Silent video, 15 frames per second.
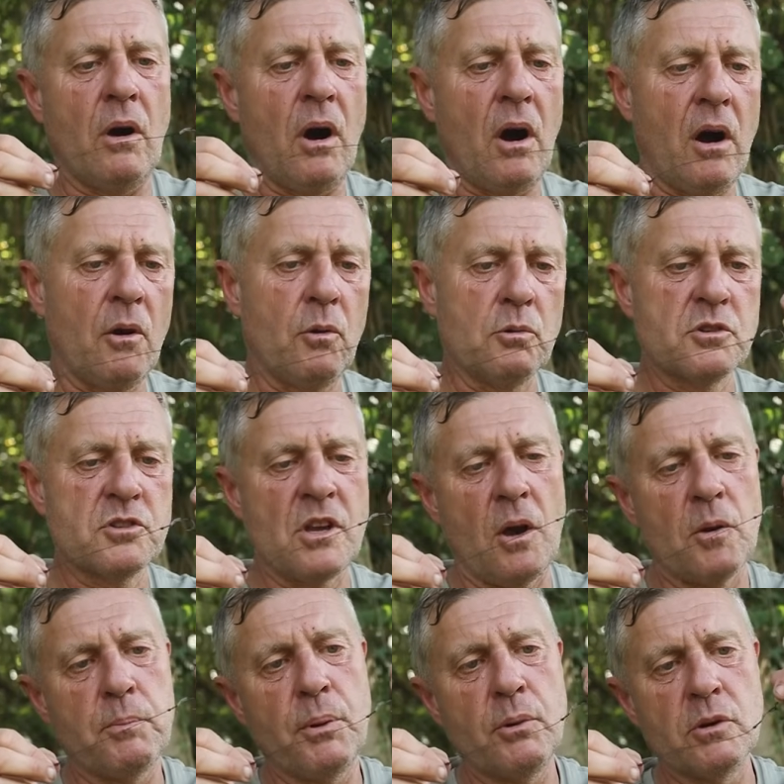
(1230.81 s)
I
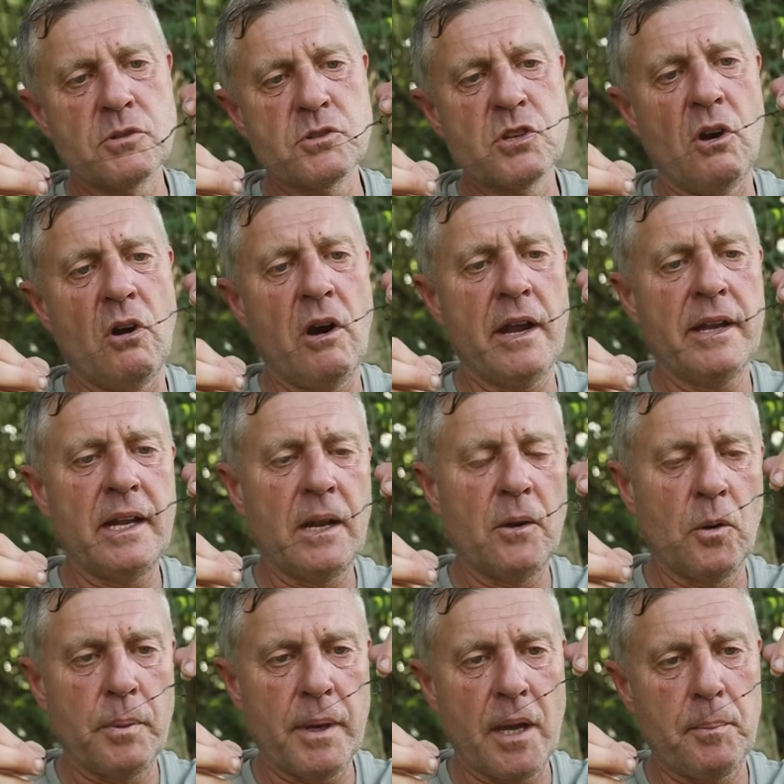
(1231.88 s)
also put a tiny
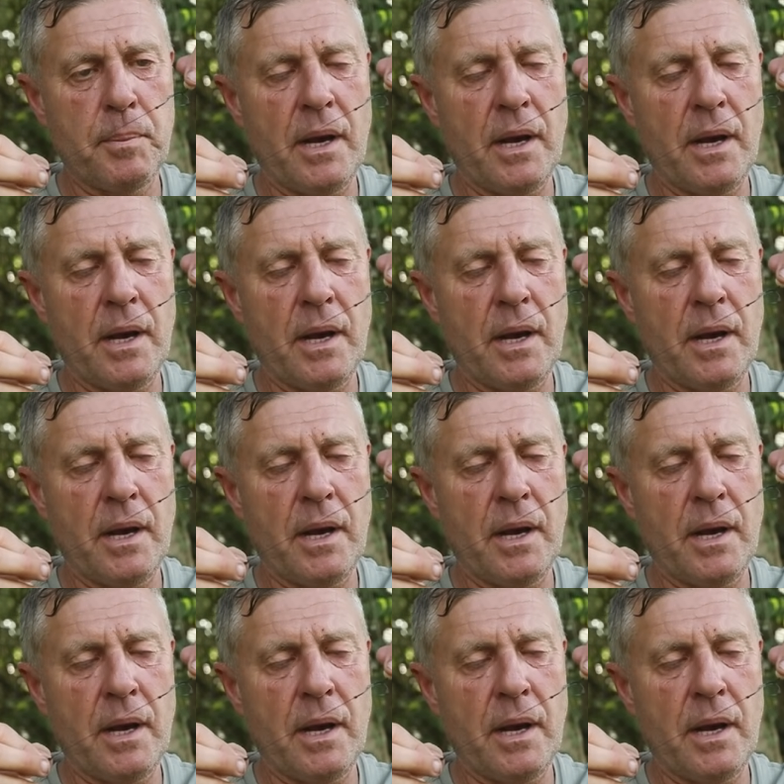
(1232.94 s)
little bit of